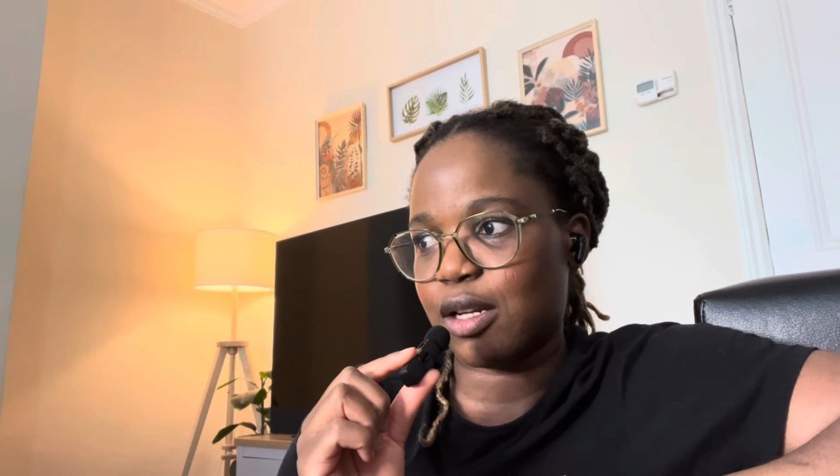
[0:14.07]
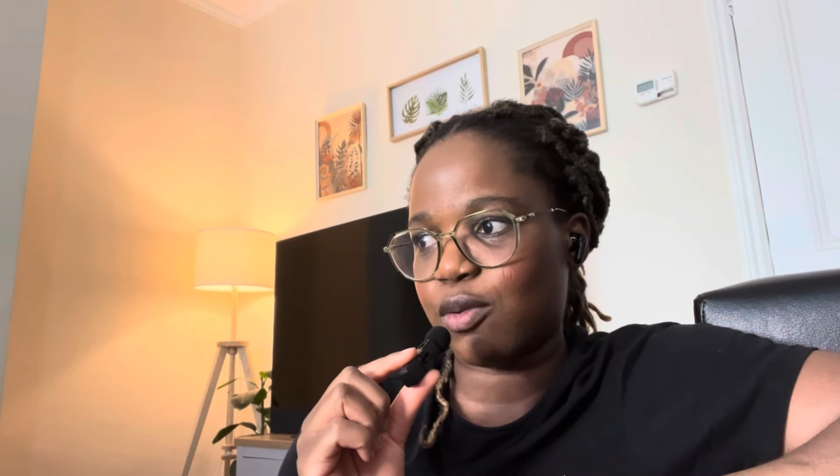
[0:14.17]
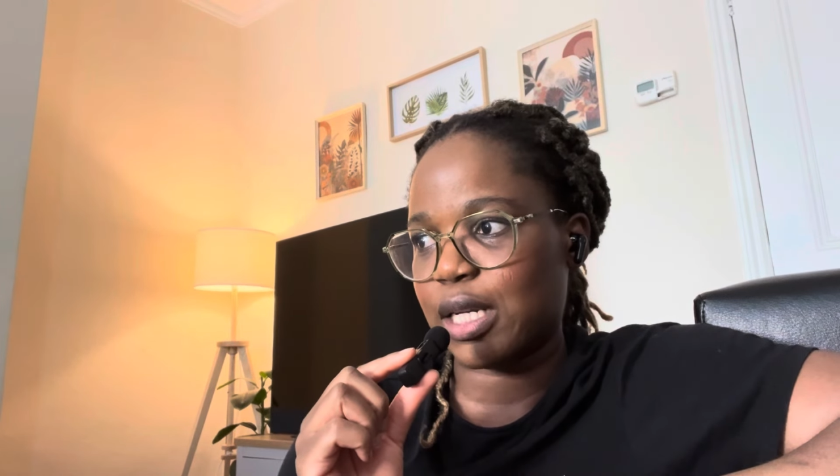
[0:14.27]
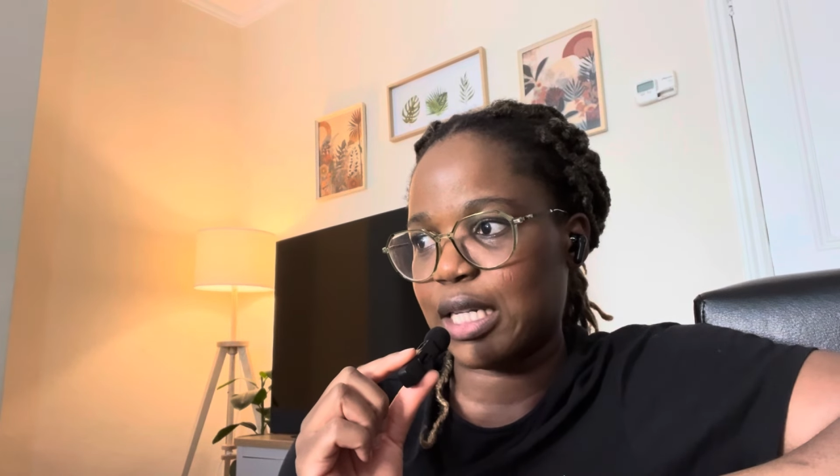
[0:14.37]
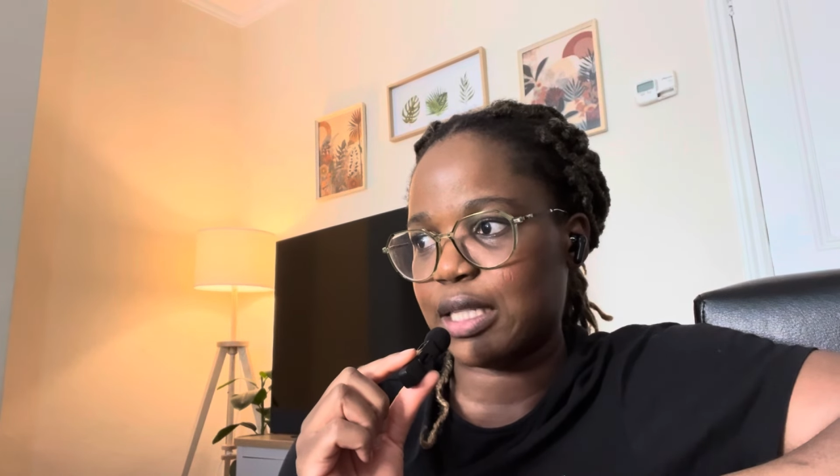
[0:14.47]

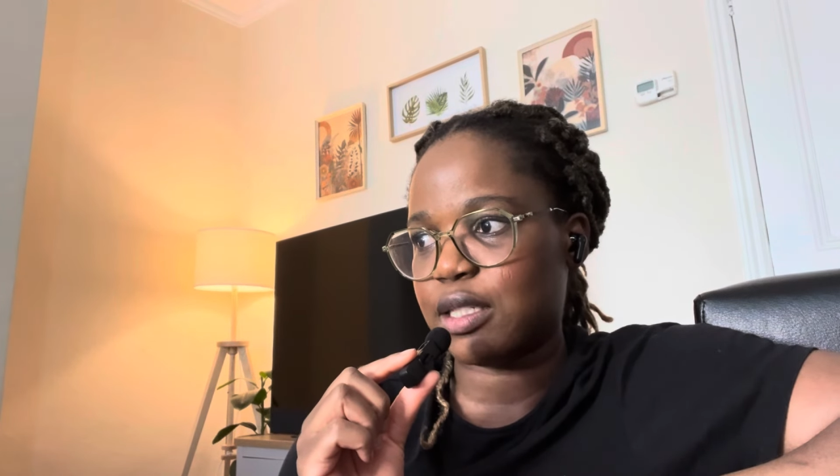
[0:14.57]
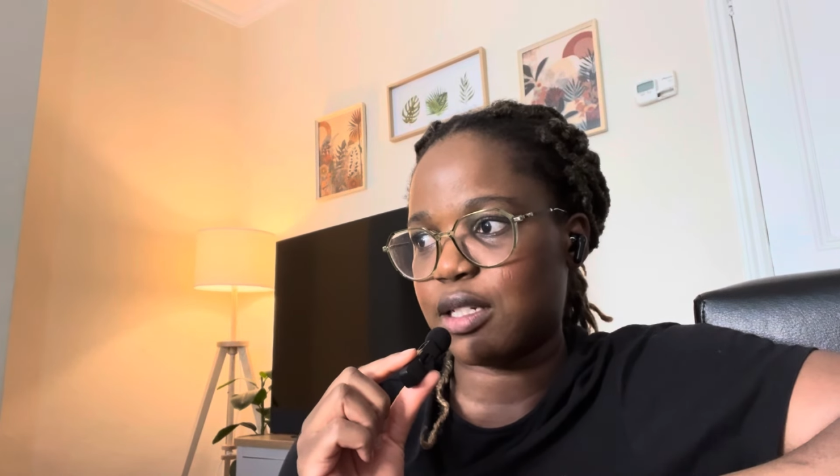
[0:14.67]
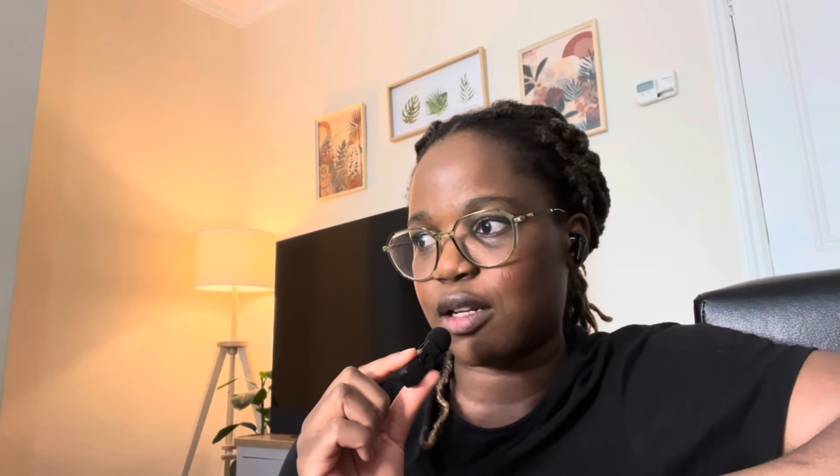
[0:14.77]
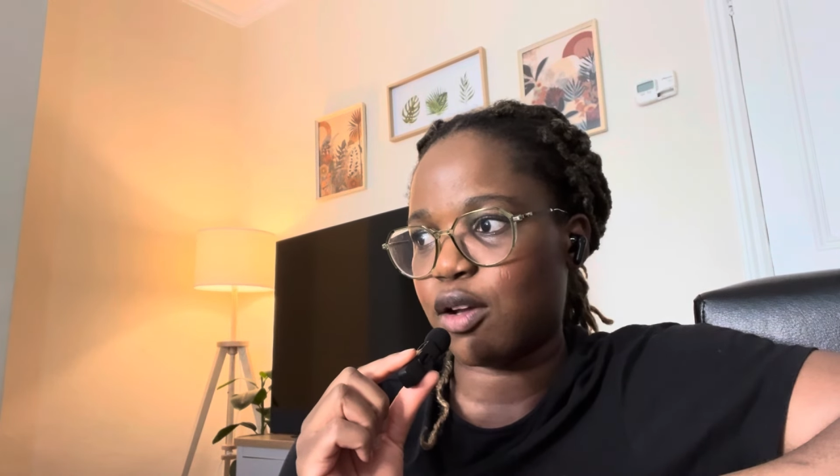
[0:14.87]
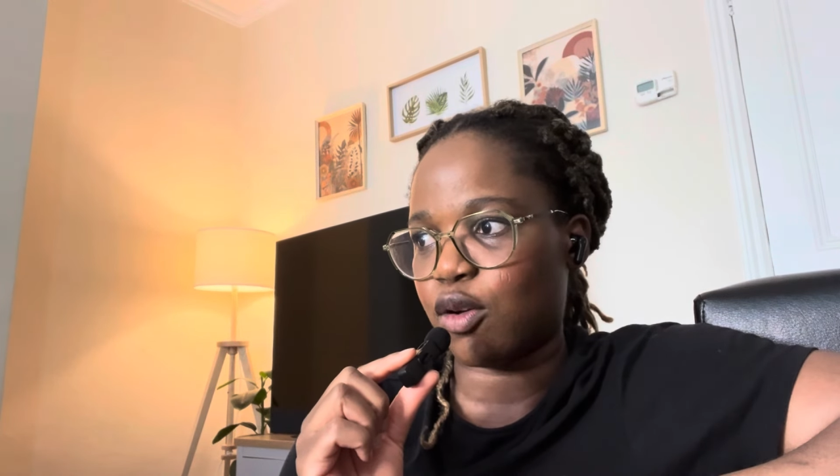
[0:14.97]
or at least
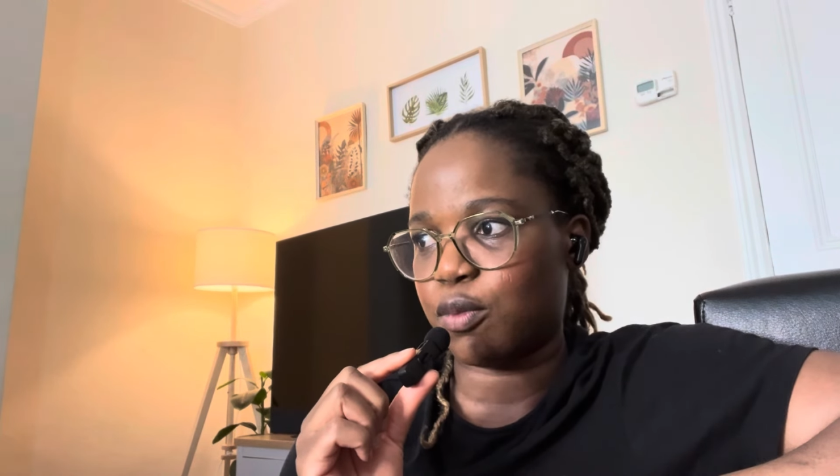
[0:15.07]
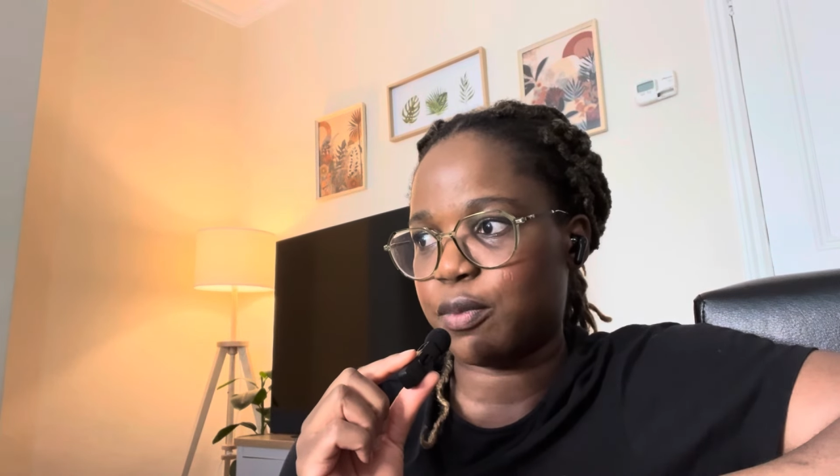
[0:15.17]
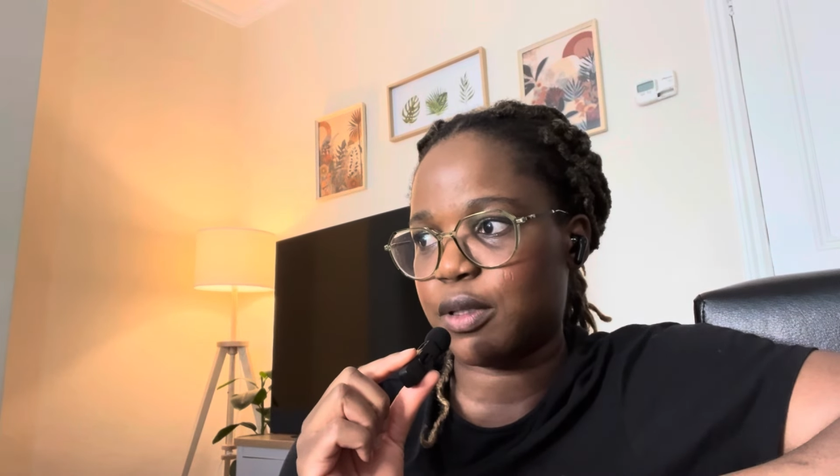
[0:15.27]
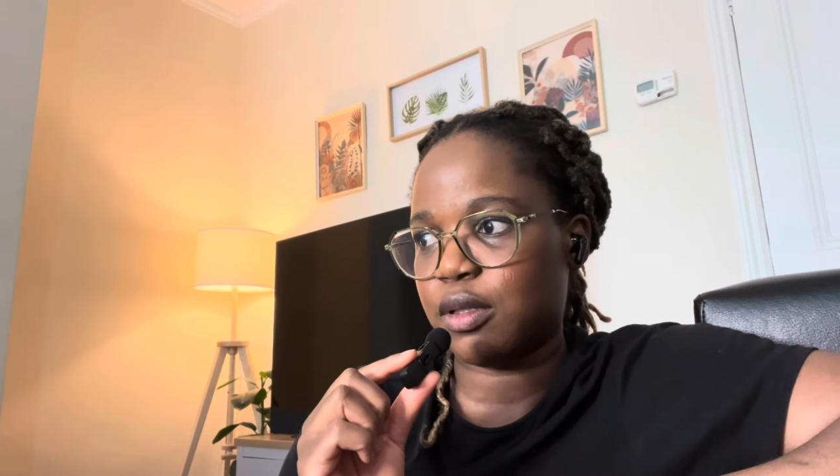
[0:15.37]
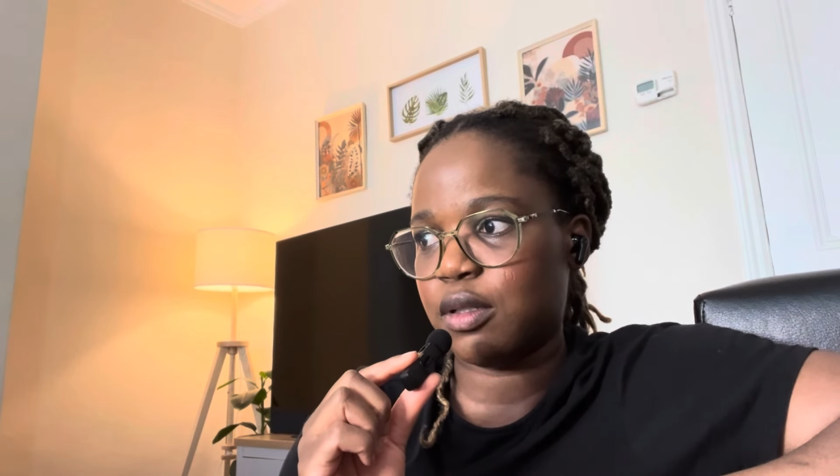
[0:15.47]
I hope.